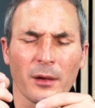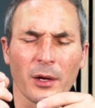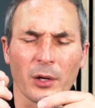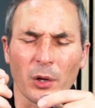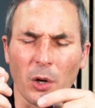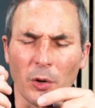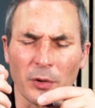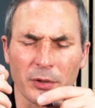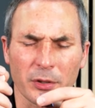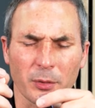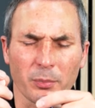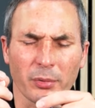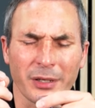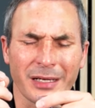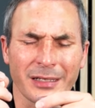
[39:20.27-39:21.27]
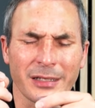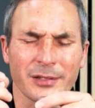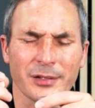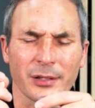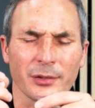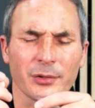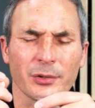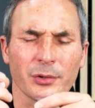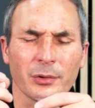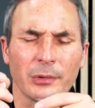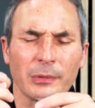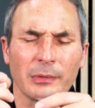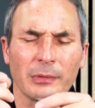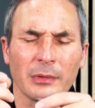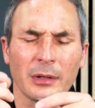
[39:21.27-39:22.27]
and all that you're bringing us into.
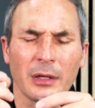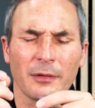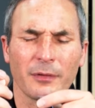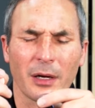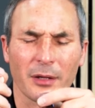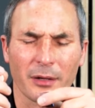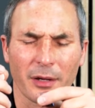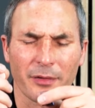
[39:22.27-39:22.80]
Father,